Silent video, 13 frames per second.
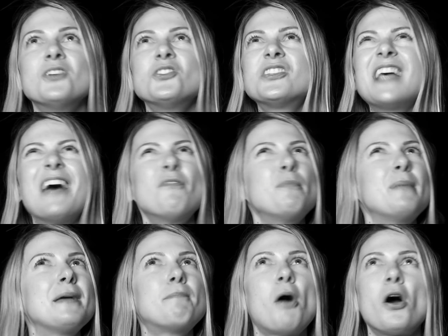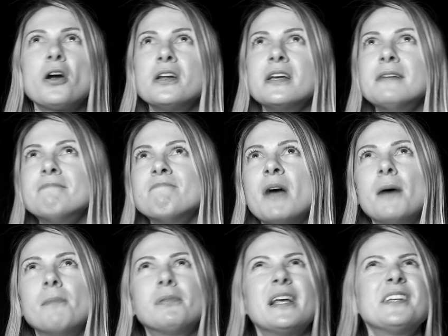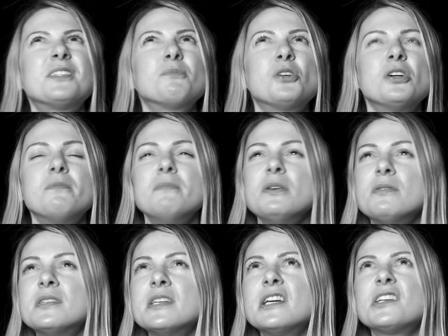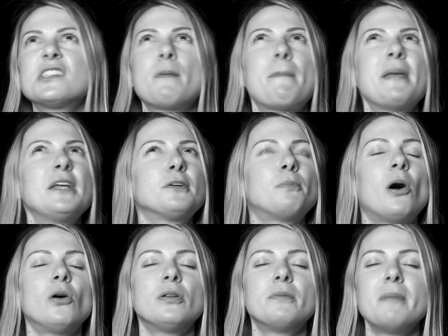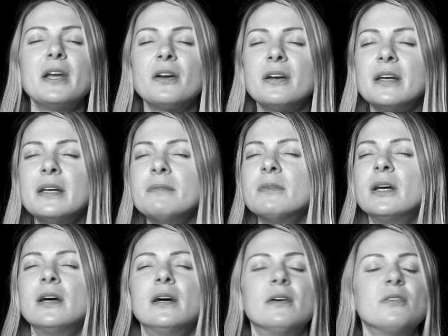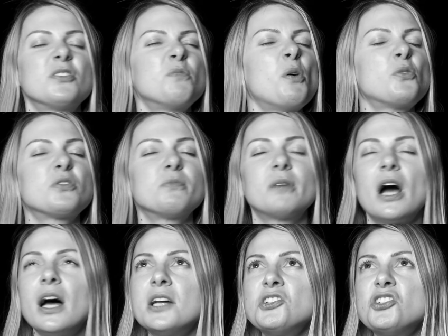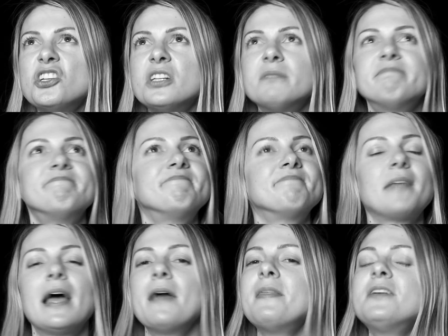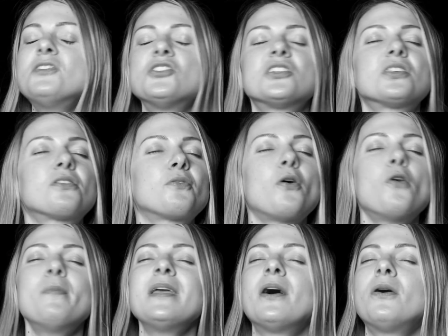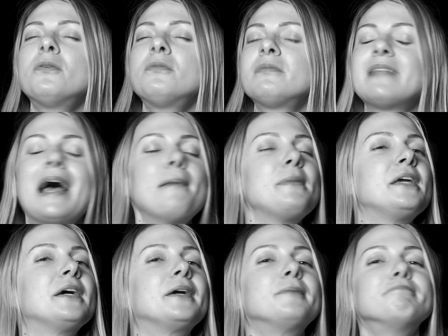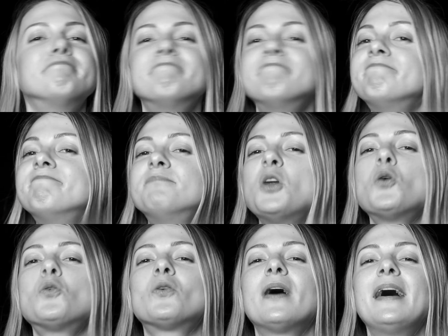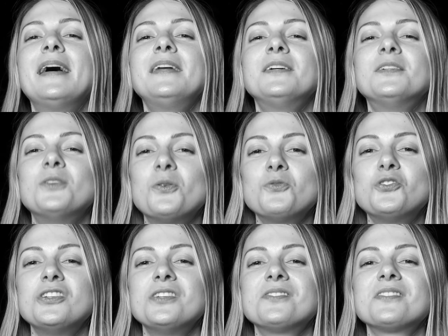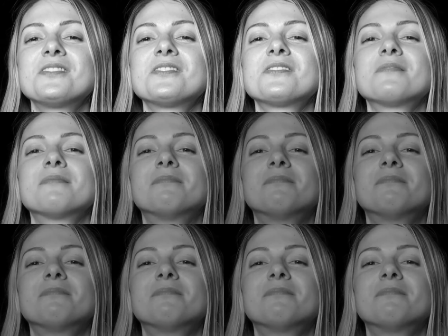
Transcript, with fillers: just have a big party, play some good music, some Peter, Paul, and Mary, smoke some ganja, and then just throw me on, light me up. No crying, no Jesus.